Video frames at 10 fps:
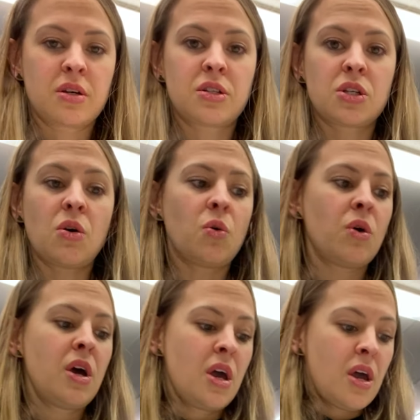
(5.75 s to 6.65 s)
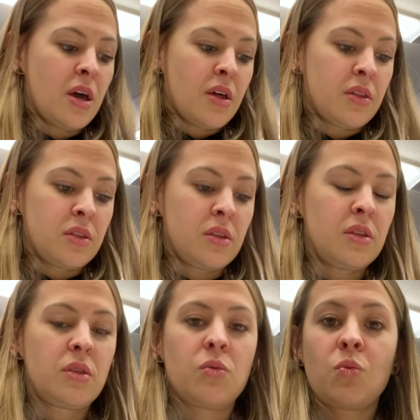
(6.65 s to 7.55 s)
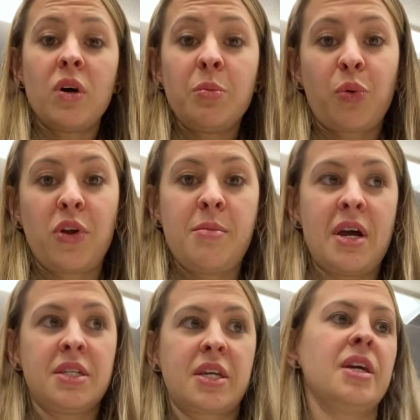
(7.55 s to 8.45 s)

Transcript: So what pre-mask